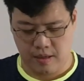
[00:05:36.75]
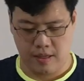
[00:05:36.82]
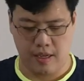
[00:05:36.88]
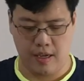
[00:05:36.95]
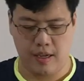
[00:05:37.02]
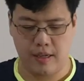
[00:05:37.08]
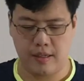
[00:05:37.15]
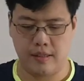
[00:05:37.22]

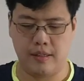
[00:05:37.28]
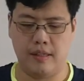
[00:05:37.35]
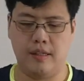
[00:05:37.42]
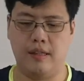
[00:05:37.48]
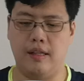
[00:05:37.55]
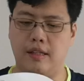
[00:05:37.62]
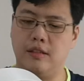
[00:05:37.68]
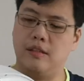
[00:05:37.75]
Okay,
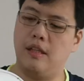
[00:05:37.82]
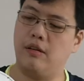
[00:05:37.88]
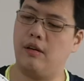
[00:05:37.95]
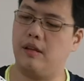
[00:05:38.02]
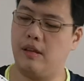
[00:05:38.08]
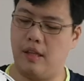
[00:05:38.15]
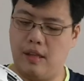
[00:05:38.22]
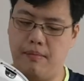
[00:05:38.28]
let's look at
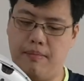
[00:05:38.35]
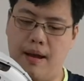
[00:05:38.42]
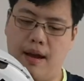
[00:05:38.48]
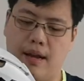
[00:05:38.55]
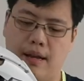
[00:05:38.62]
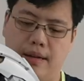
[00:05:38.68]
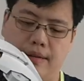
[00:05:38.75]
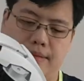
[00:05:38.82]
the
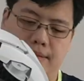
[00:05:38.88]
back.